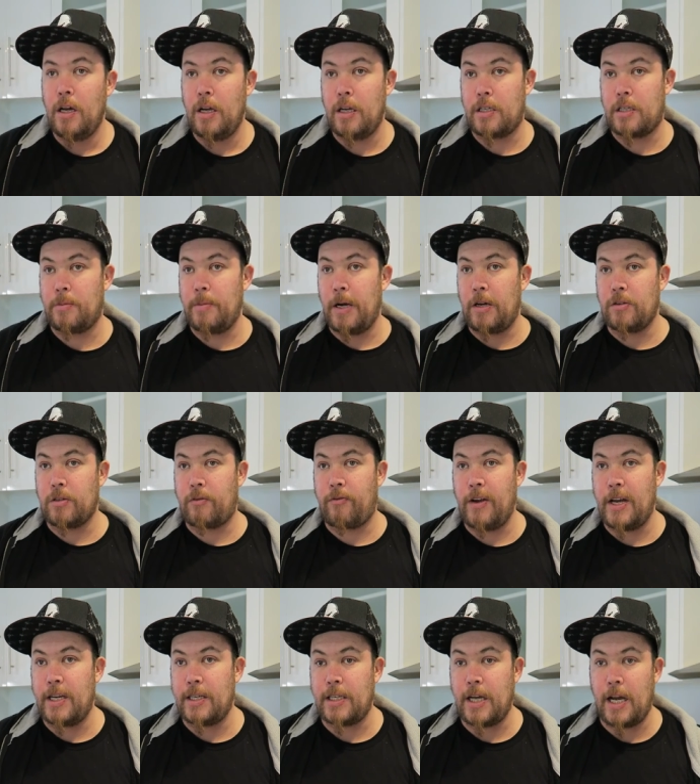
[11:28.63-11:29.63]
It smells
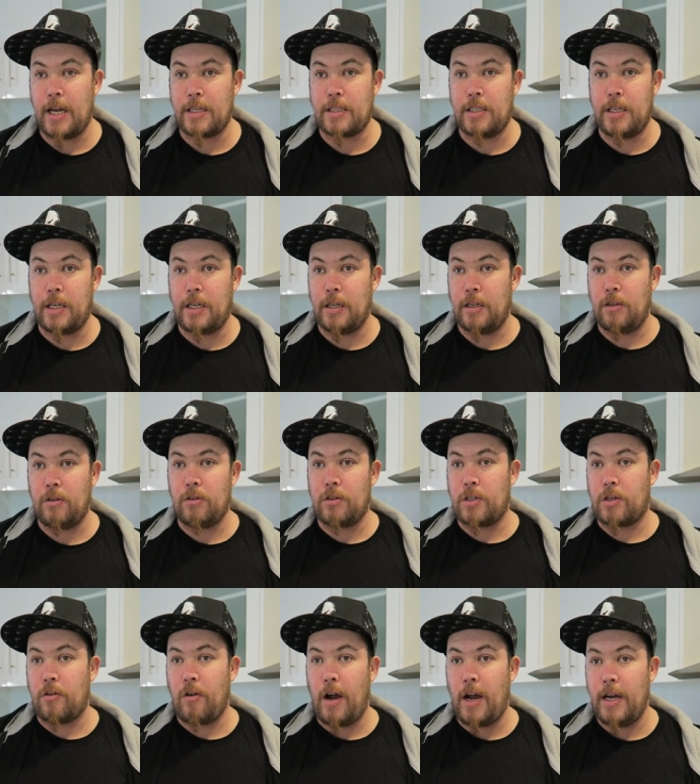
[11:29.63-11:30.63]
fantastic. It
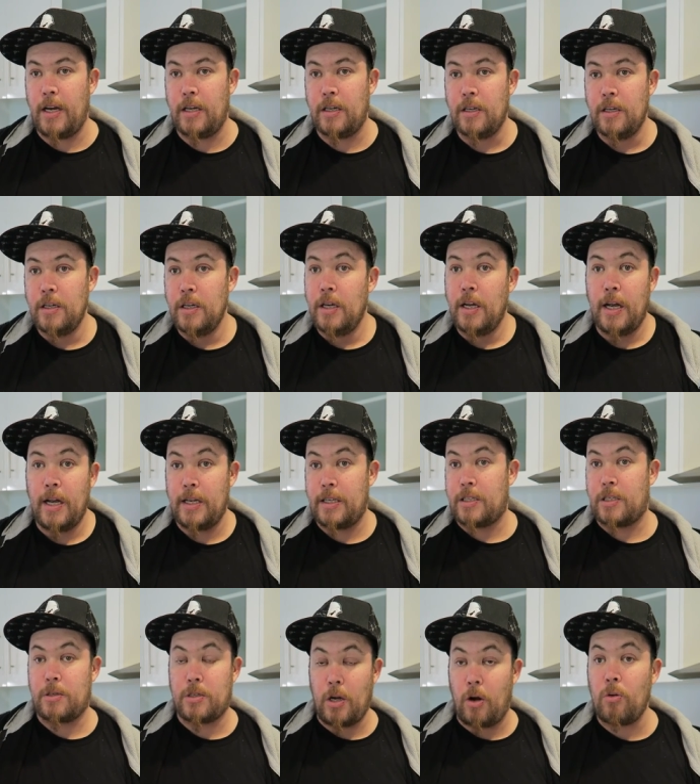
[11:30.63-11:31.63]
looks great.
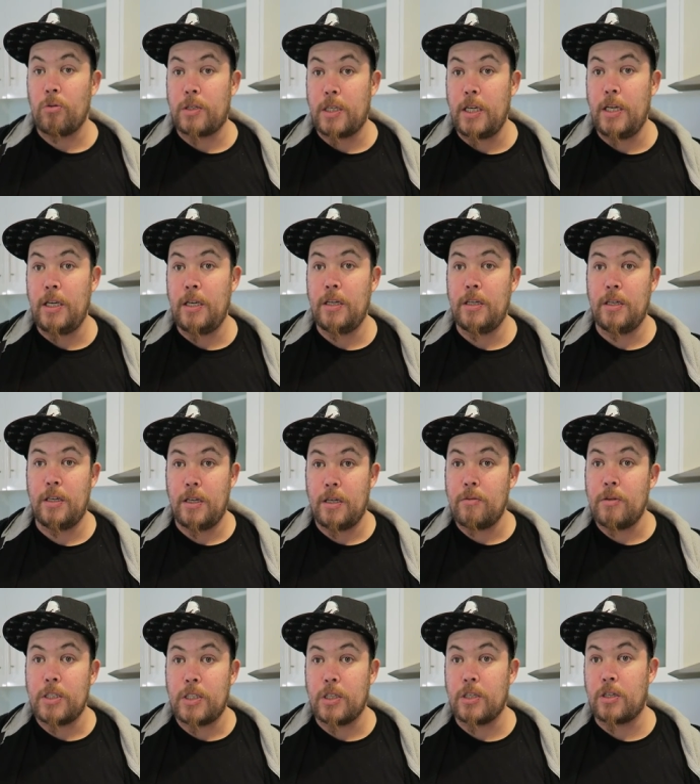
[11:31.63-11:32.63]
It's salty,
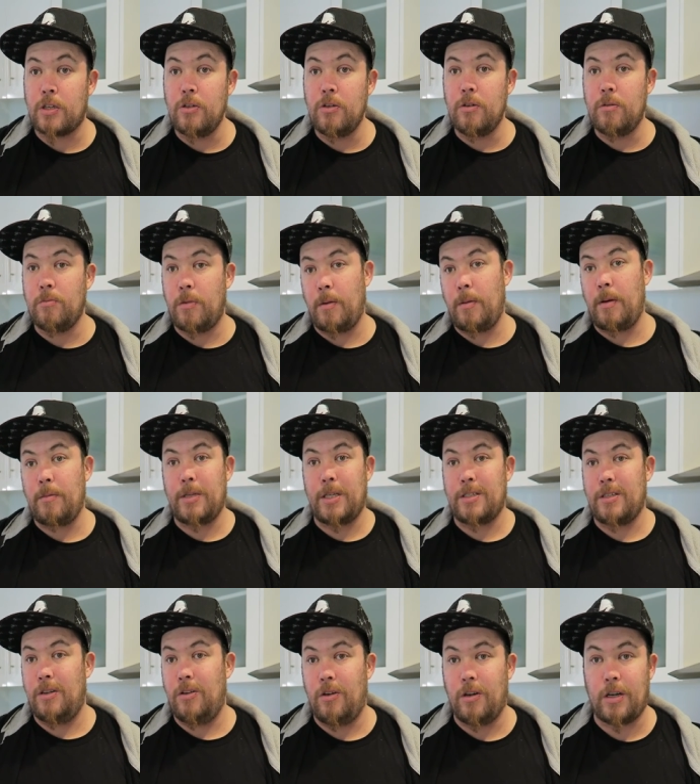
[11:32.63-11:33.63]
which is good. My mum
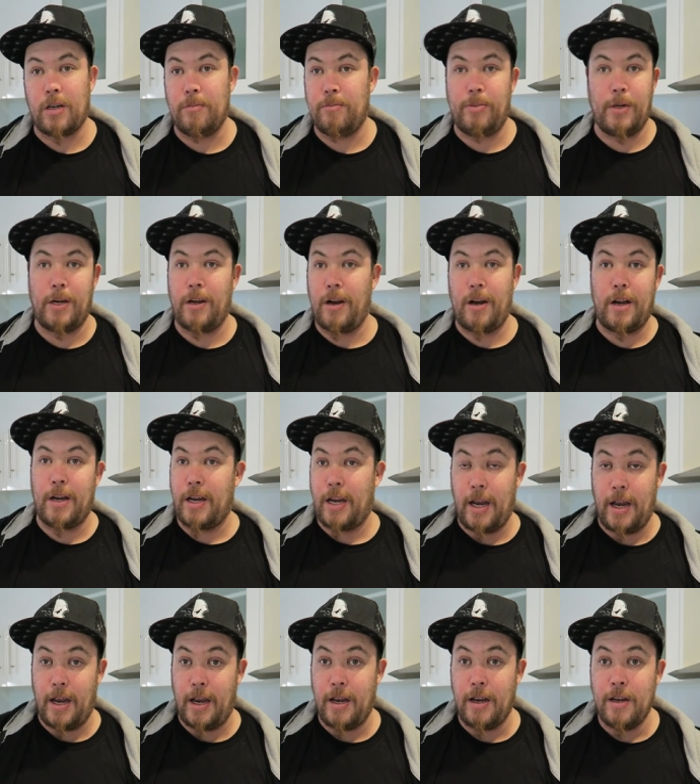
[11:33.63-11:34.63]
doesn't like it, but I don't
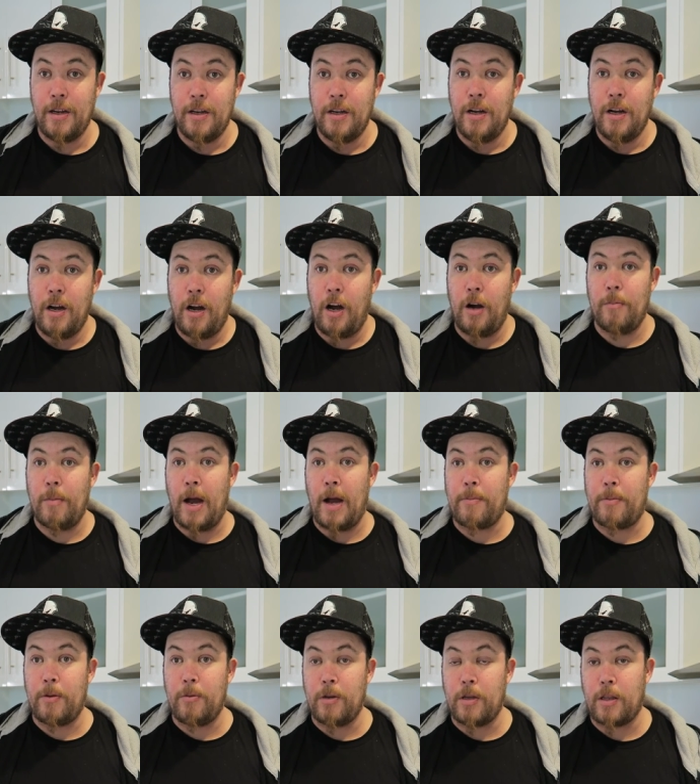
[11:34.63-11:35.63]
care. I'm
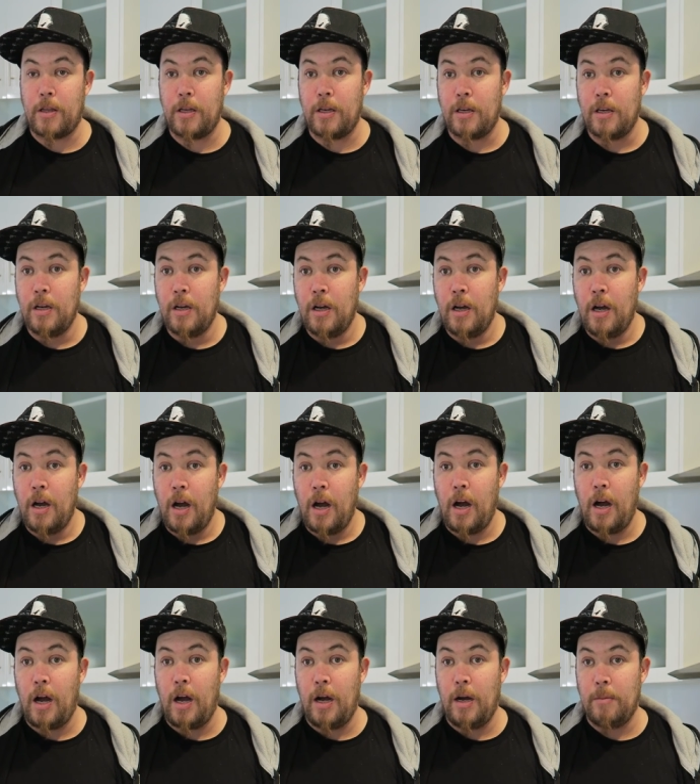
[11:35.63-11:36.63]
happy with it.
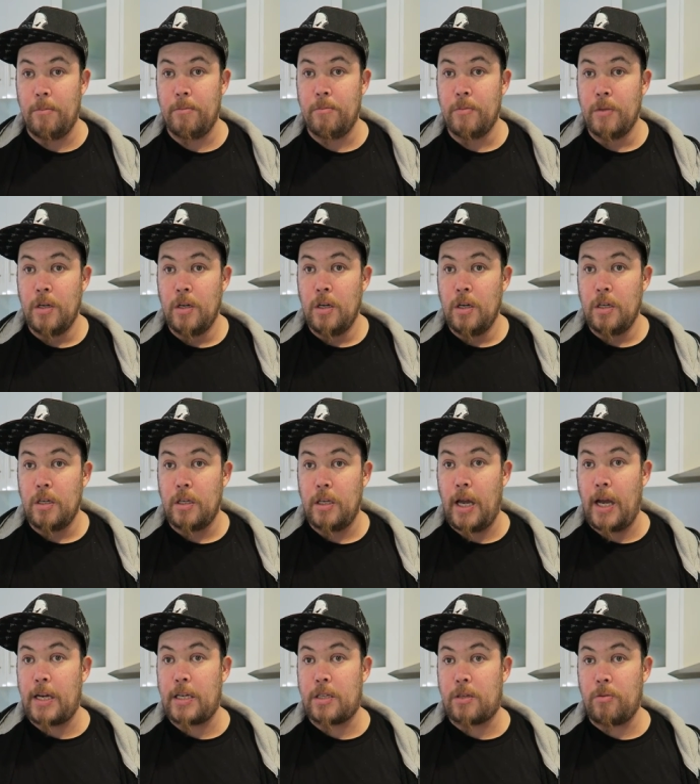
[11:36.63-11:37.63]

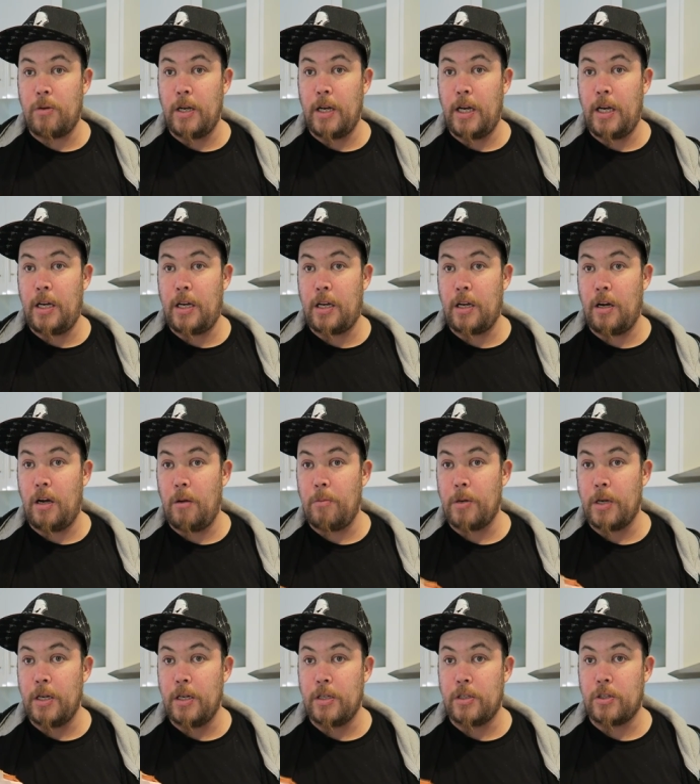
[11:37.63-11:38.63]
Next week,
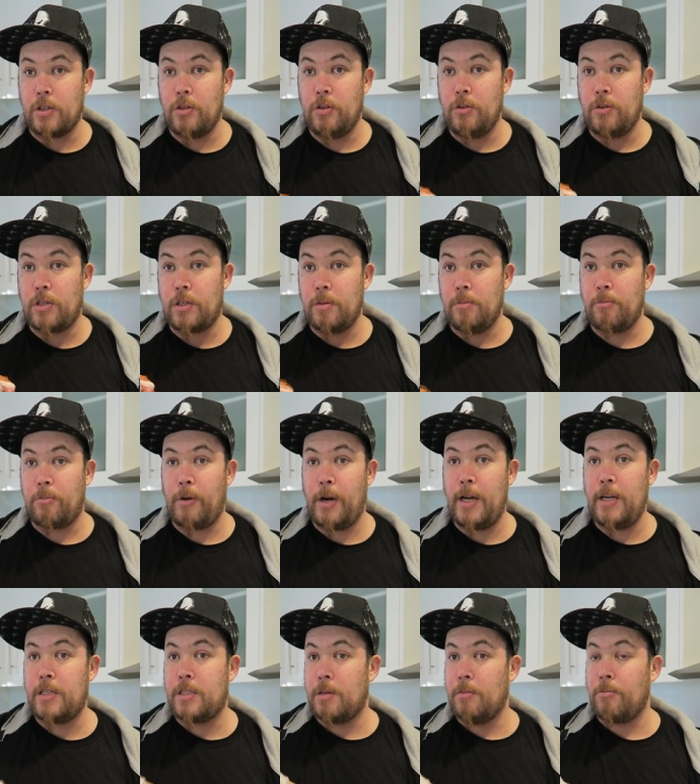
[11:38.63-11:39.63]
I'm going to do some
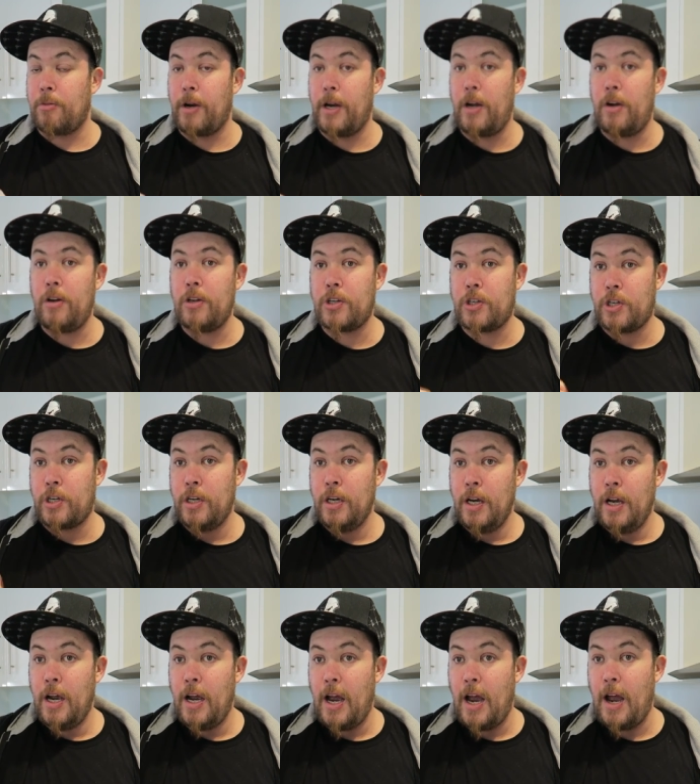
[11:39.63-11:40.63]
bread, some brioche,
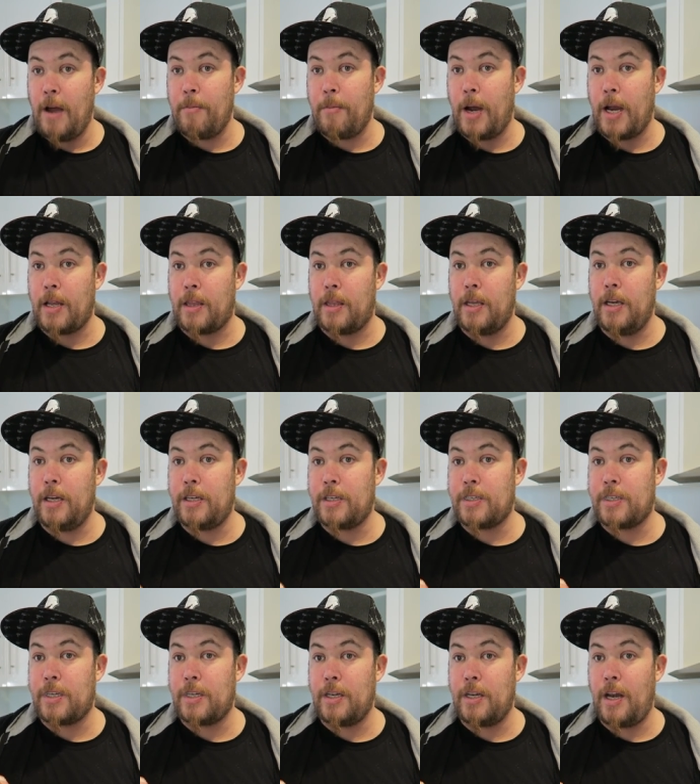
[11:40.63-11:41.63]
and make
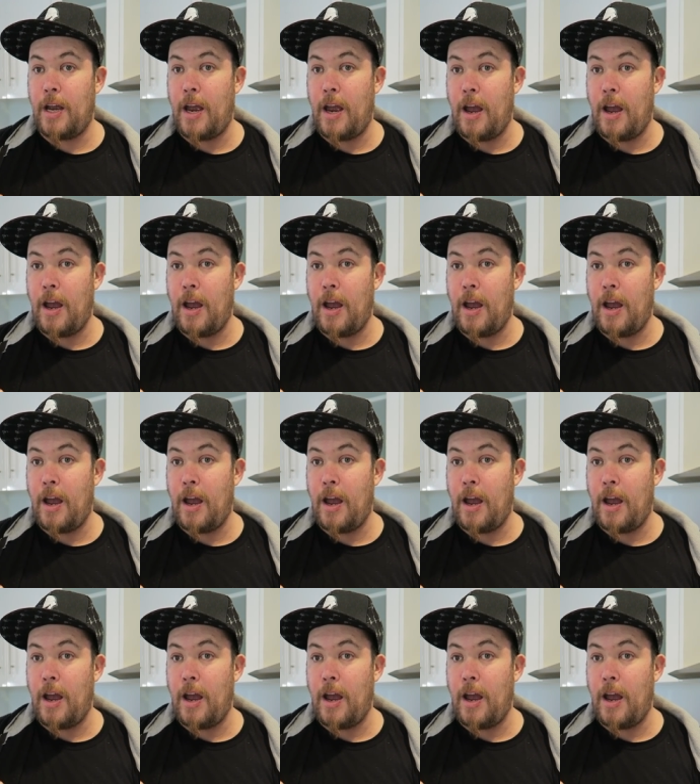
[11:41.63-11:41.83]
this,